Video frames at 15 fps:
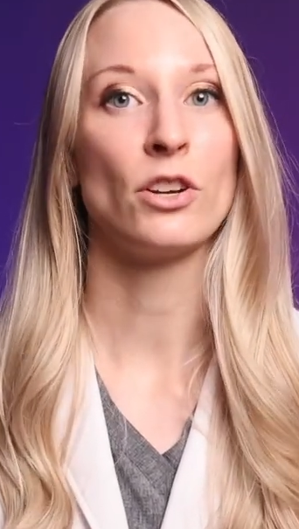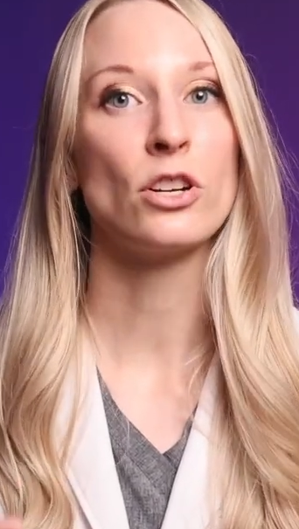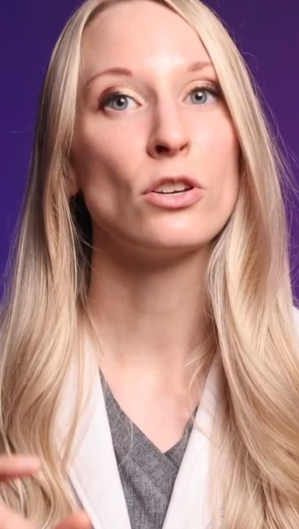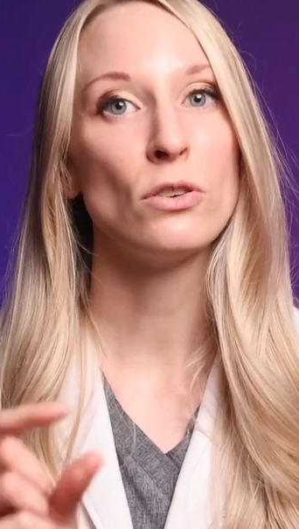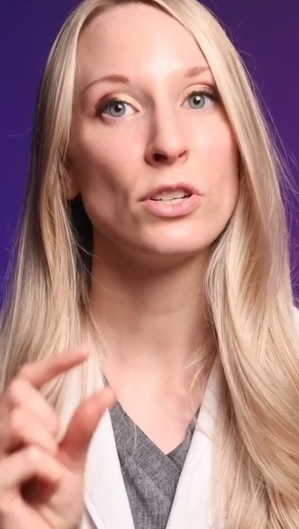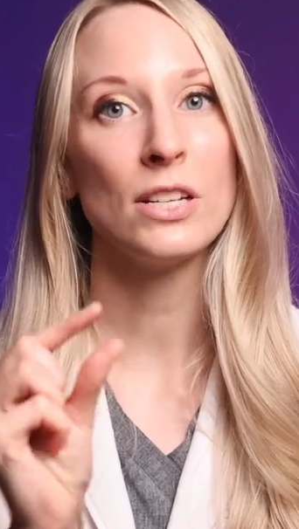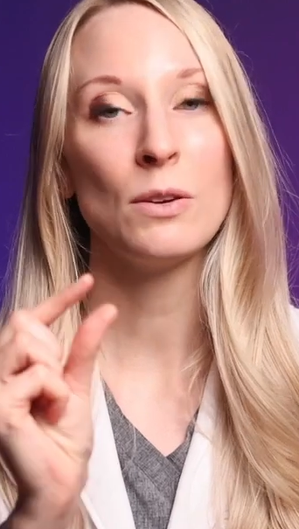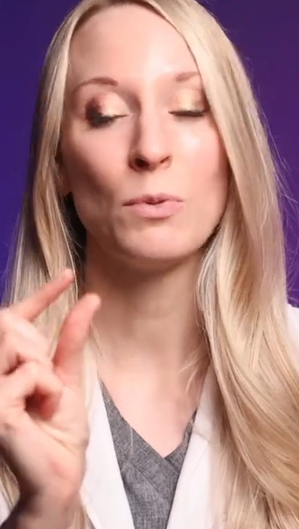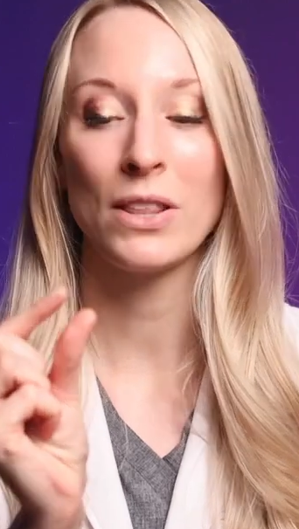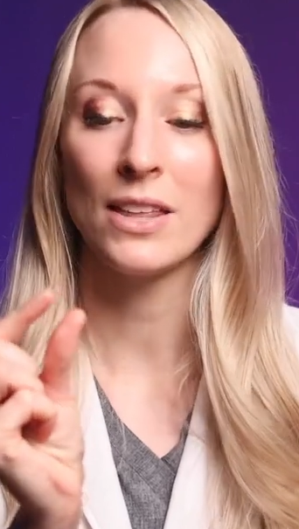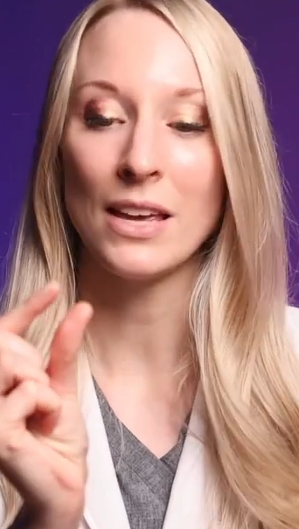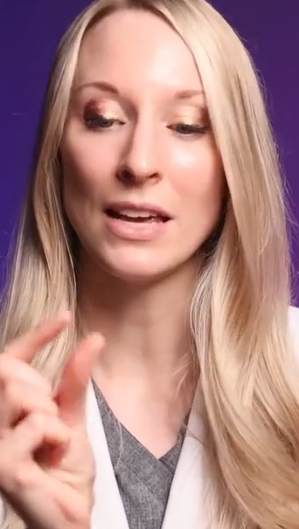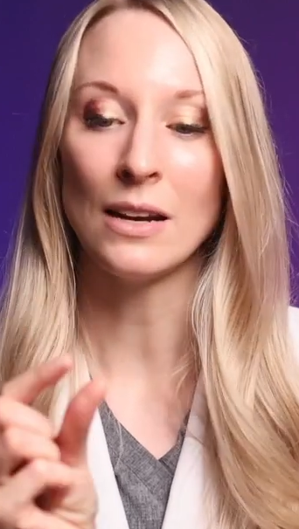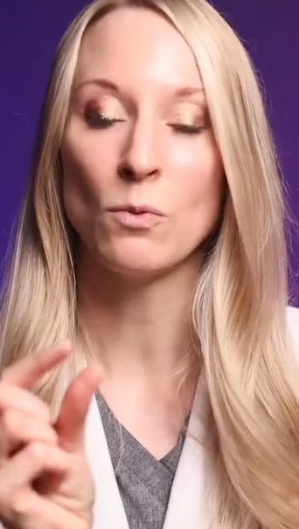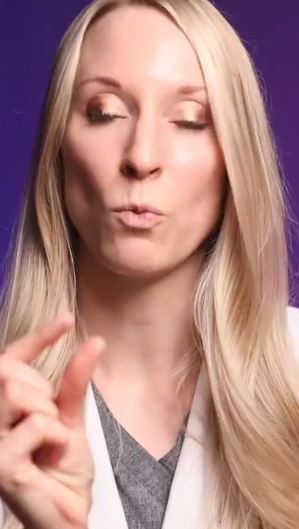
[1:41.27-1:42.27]
they're usually
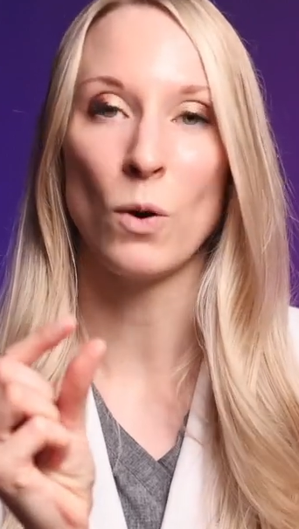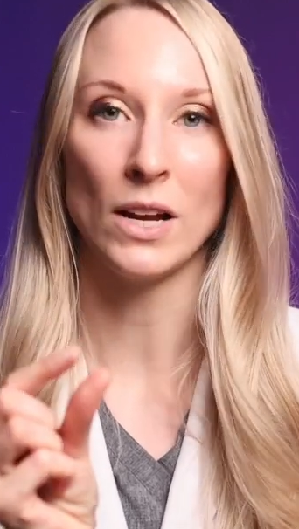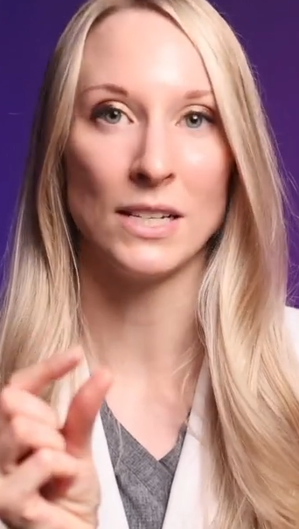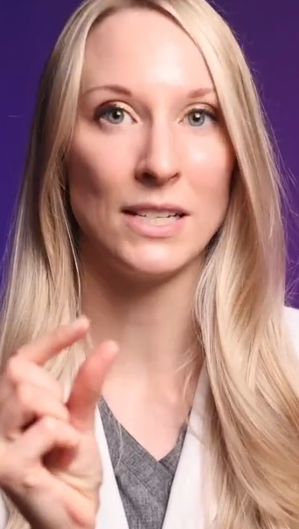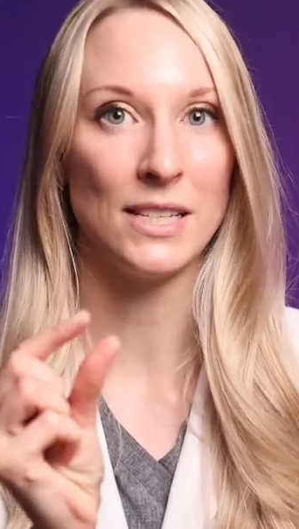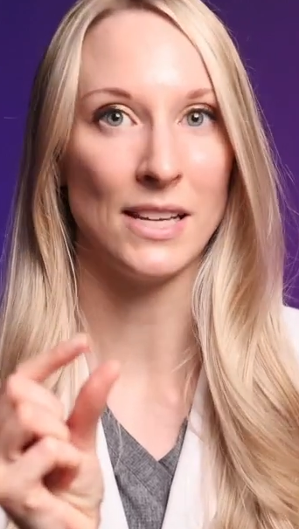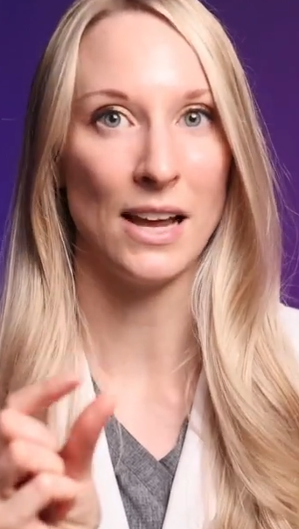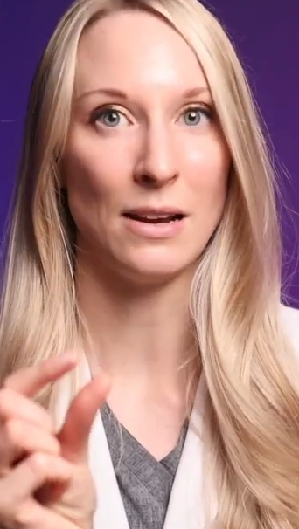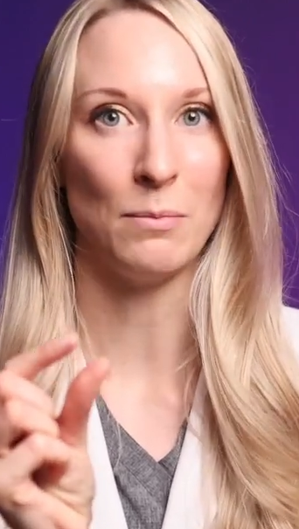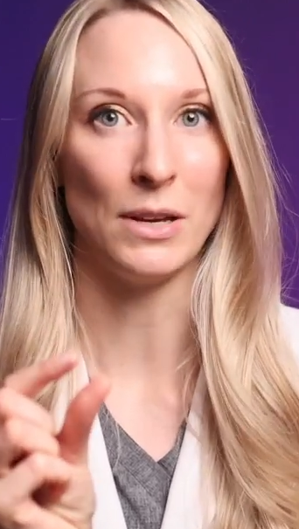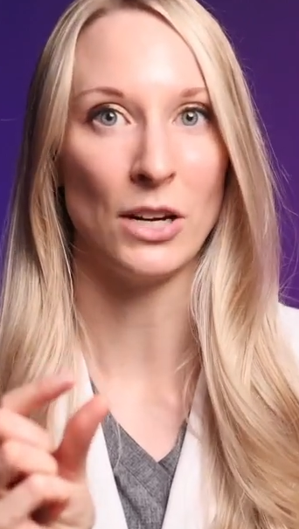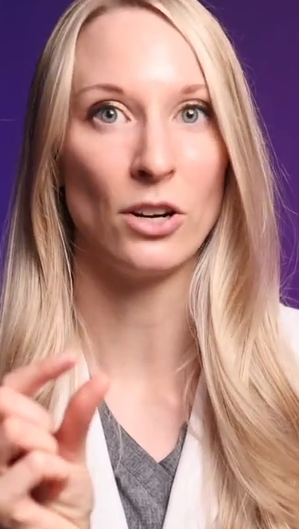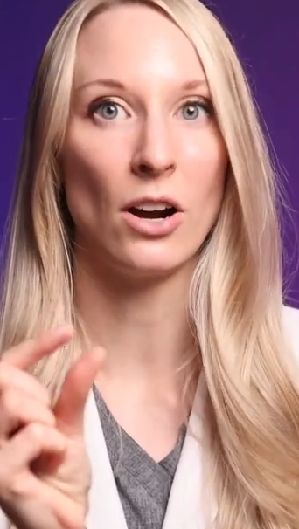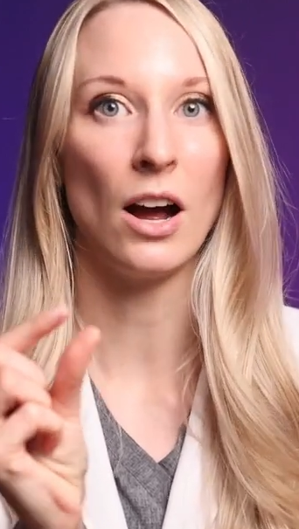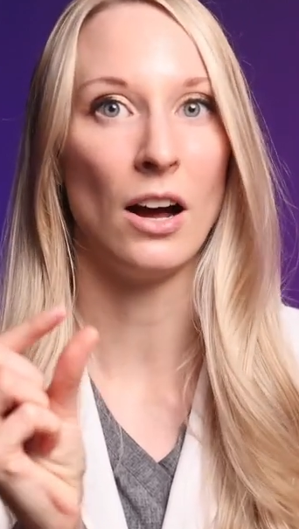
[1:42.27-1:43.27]
within 1 centimeter